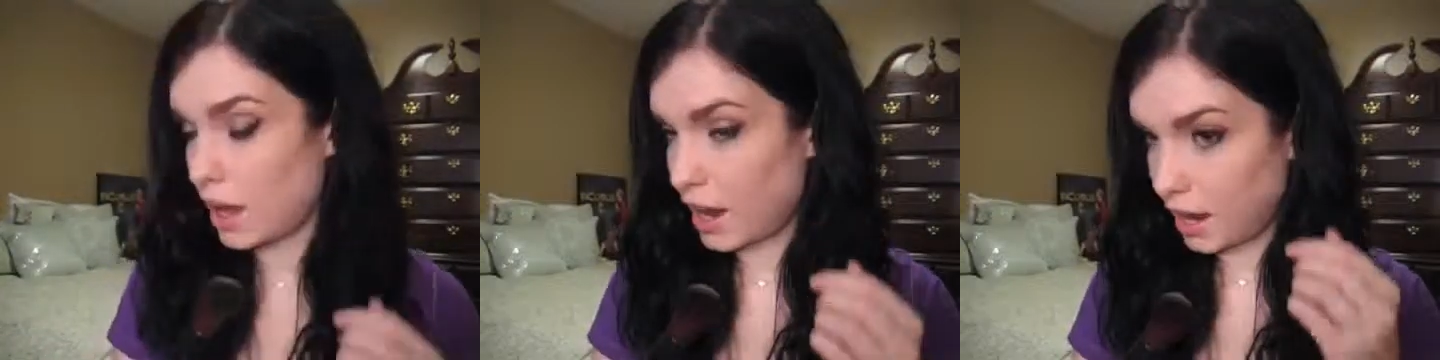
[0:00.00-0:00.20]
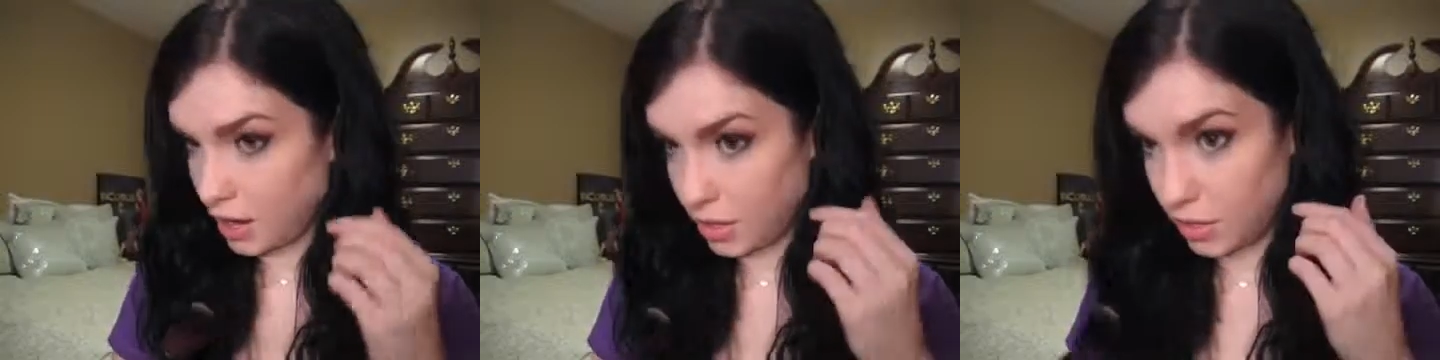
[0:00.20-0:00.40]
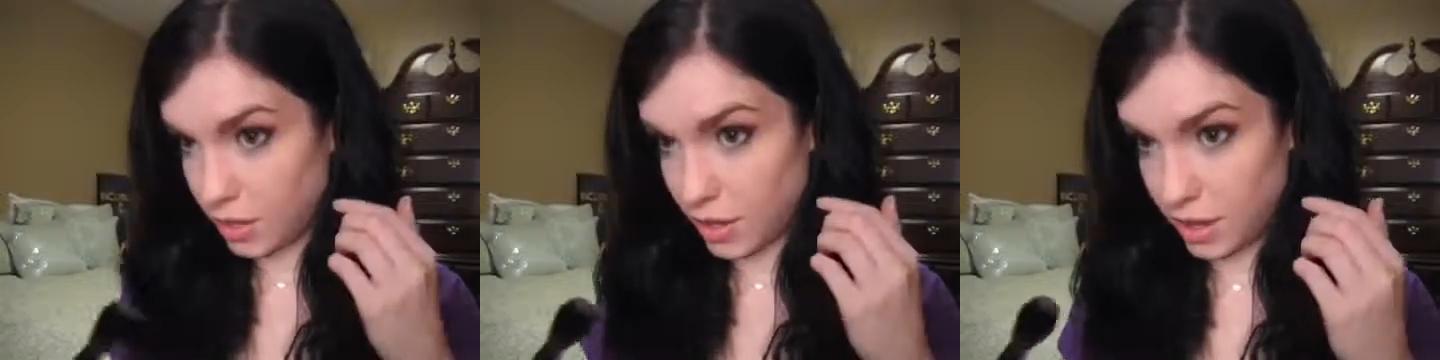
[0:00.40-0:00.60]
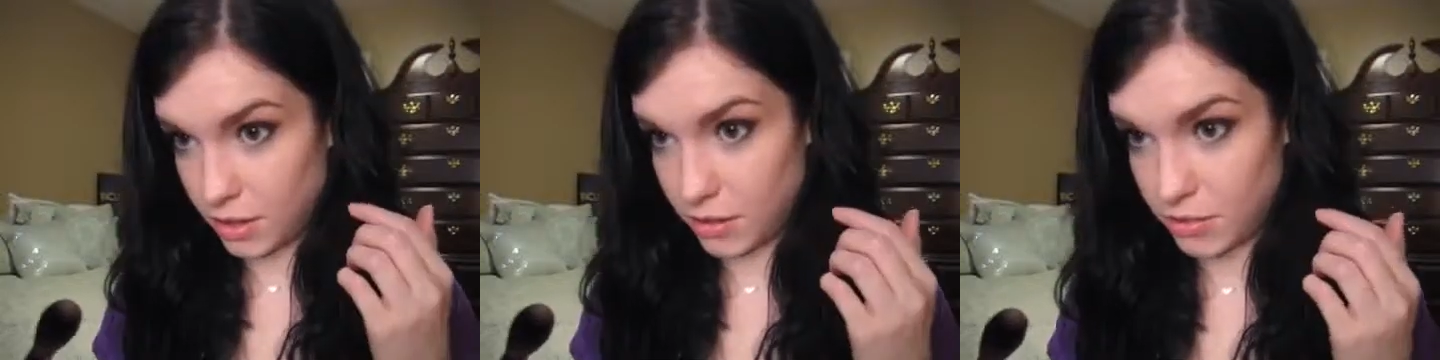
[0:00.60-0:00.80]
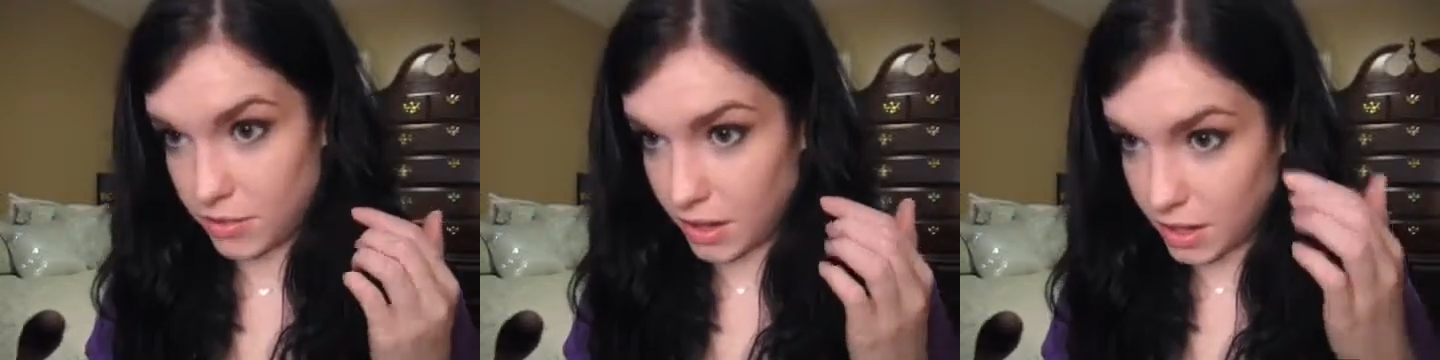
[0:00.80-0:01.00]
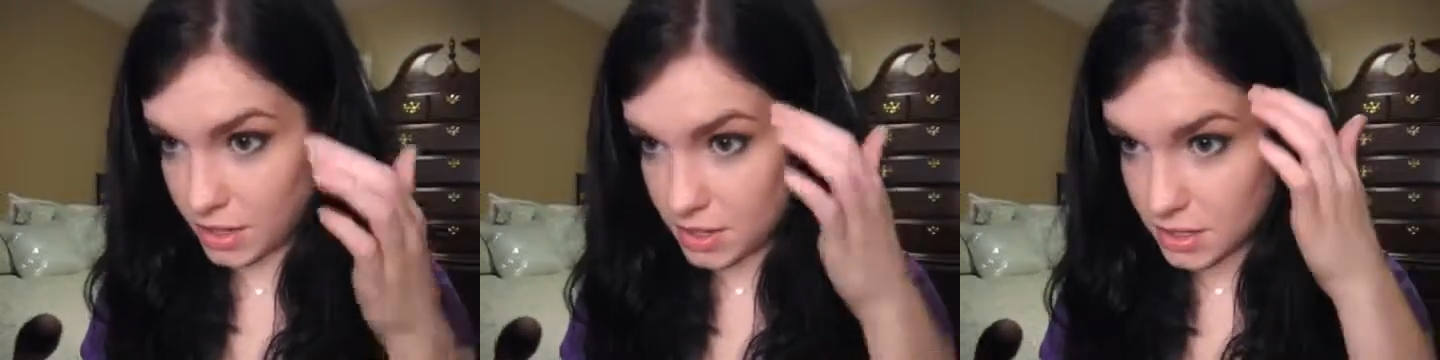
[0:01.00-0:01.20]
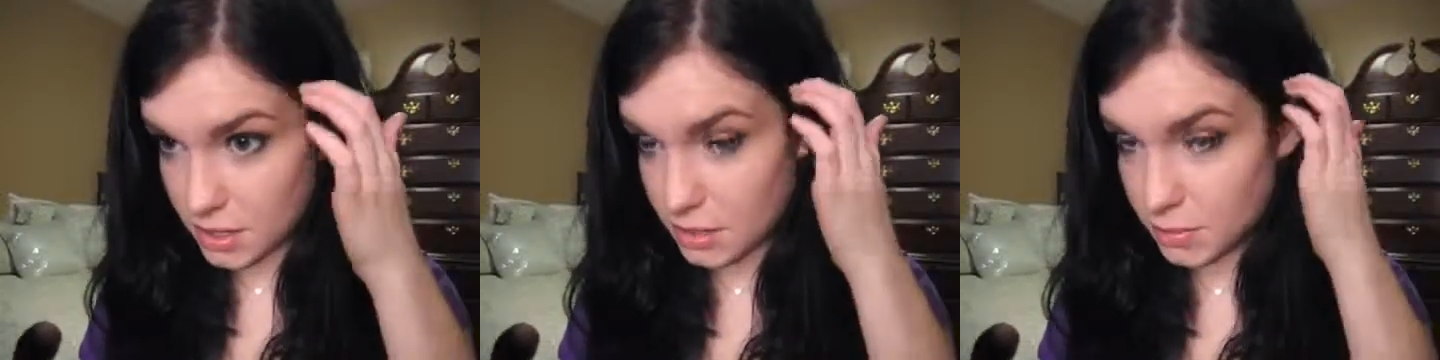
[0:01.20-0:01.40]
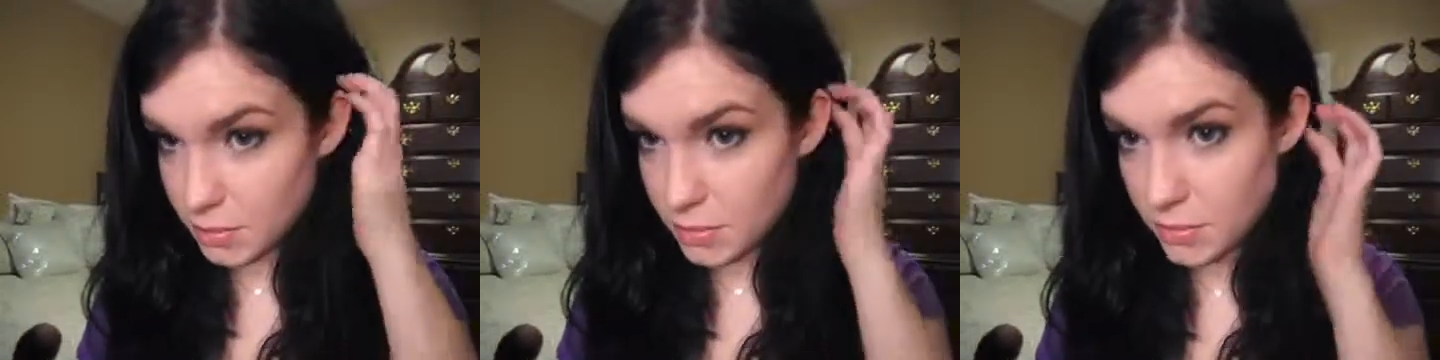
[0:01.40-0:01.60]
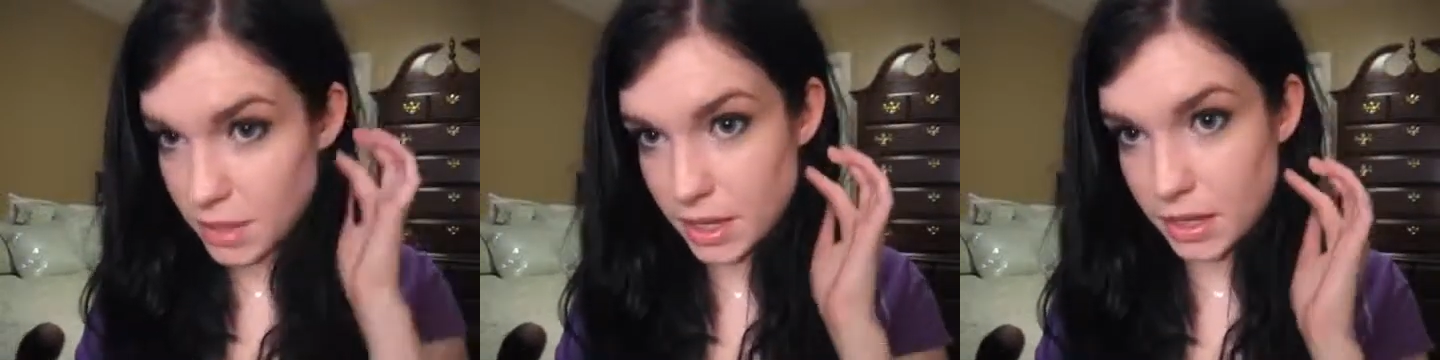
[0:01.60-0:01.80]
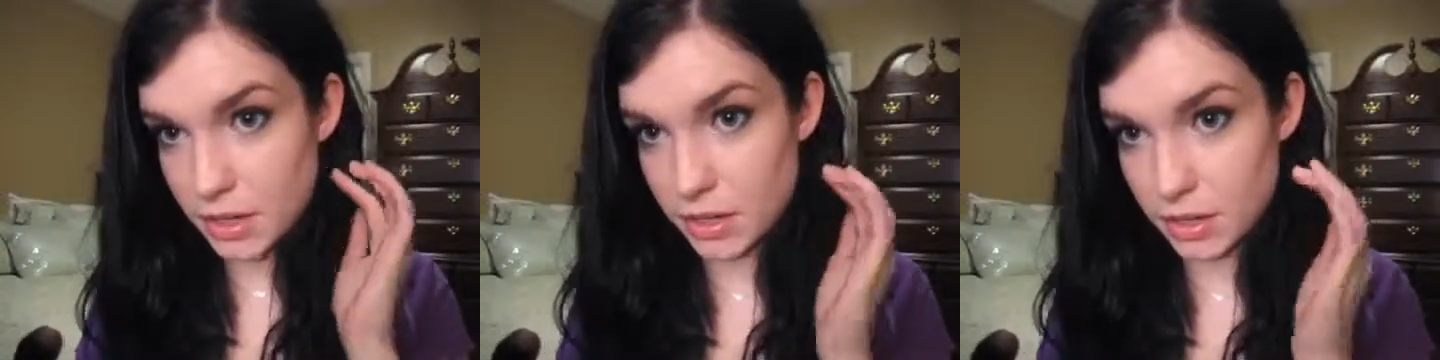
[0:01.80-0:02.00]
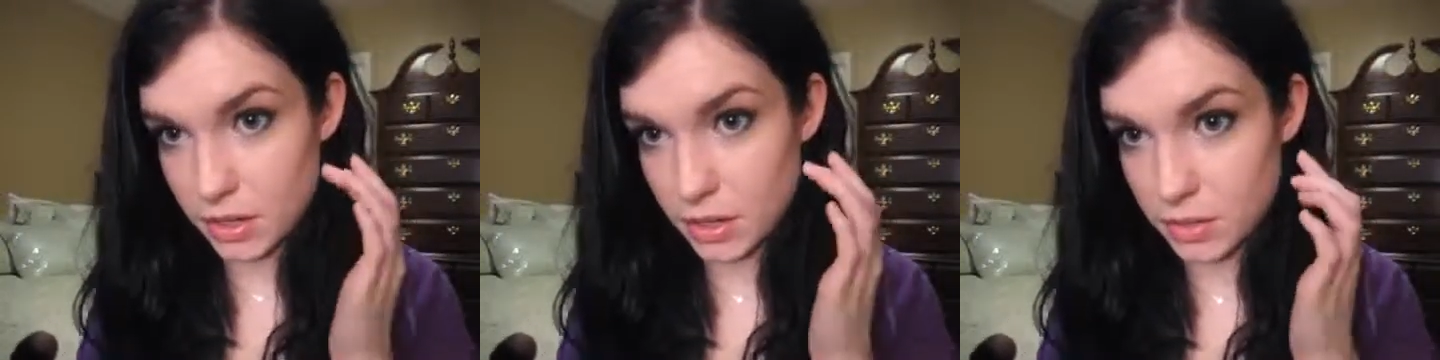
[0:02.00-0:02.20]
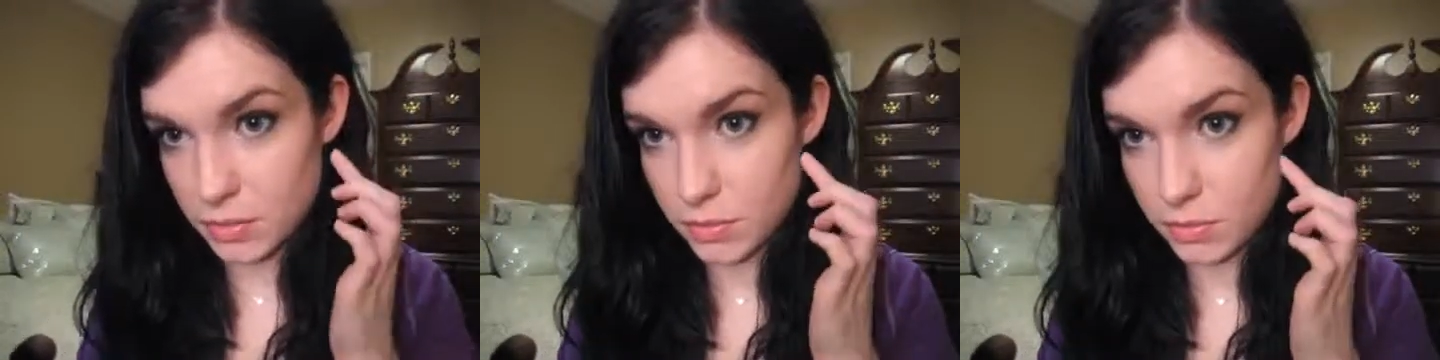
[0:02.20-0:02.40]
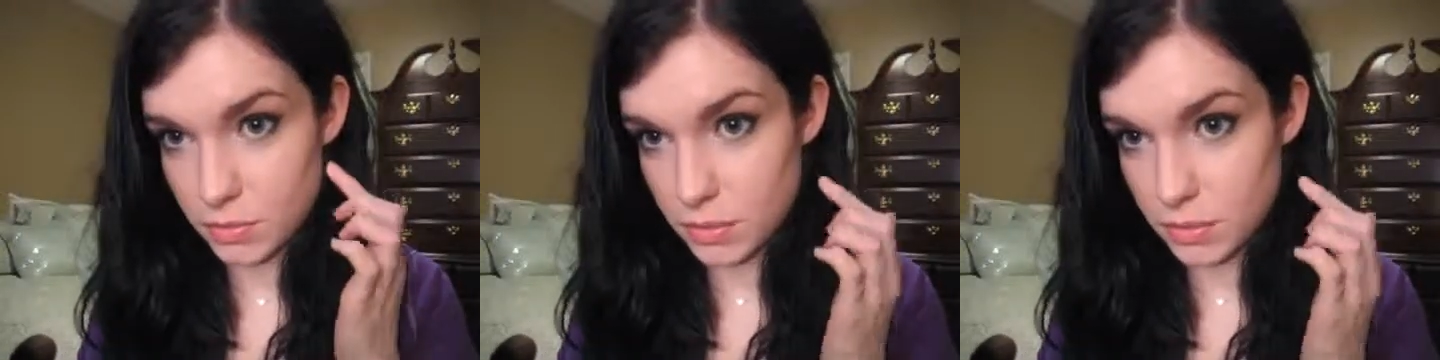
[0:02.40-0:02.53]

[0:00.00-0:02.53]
how you find them, on your,